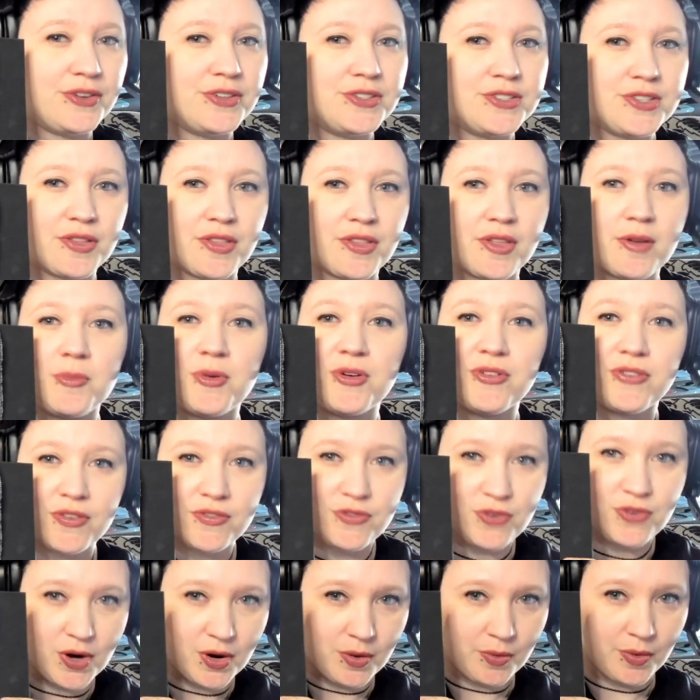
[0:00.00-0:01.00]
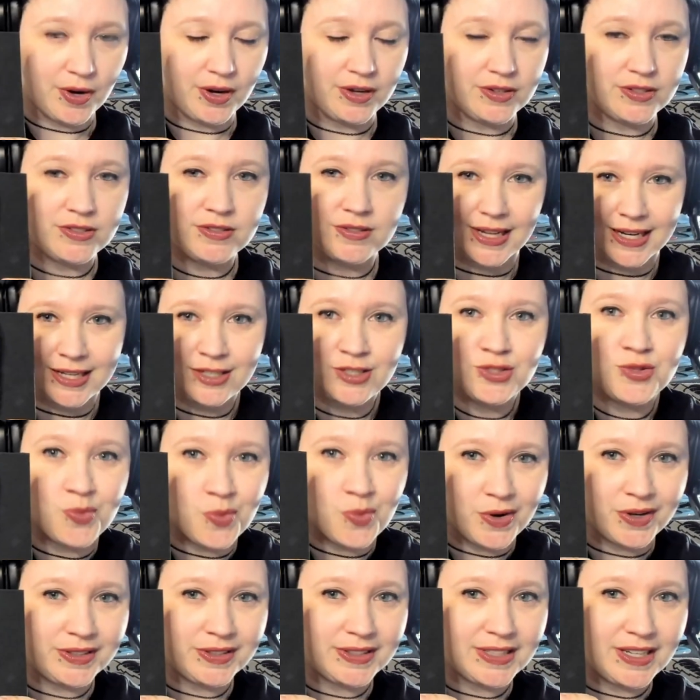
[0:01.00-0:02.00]
So they're moving forward, like
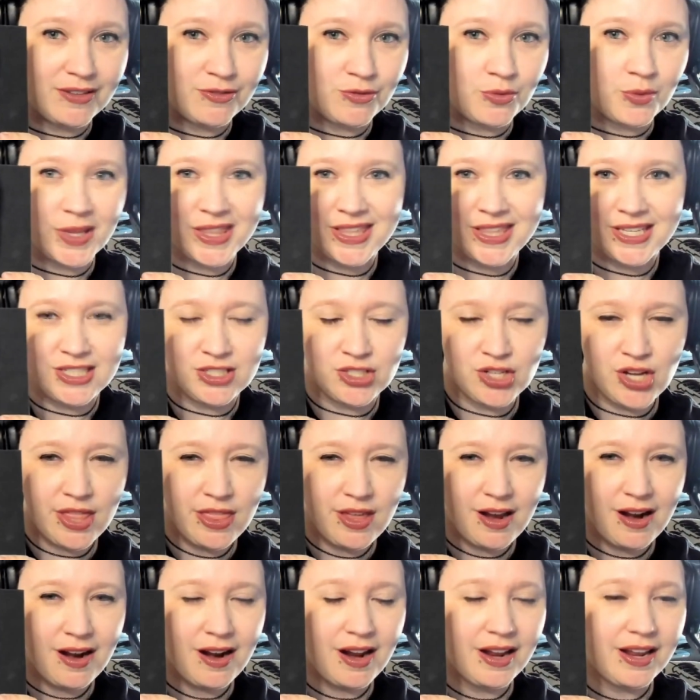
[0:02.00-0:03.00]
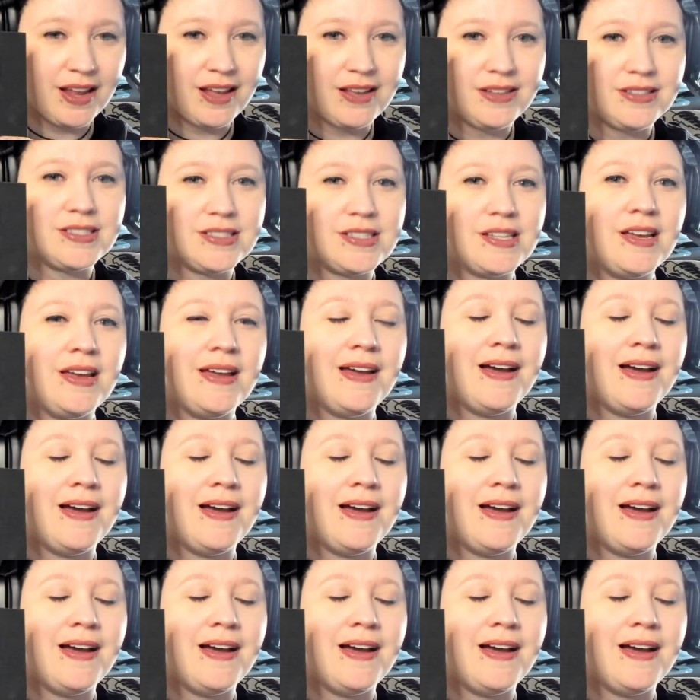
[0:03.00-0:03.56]
toward love with each other, I guess.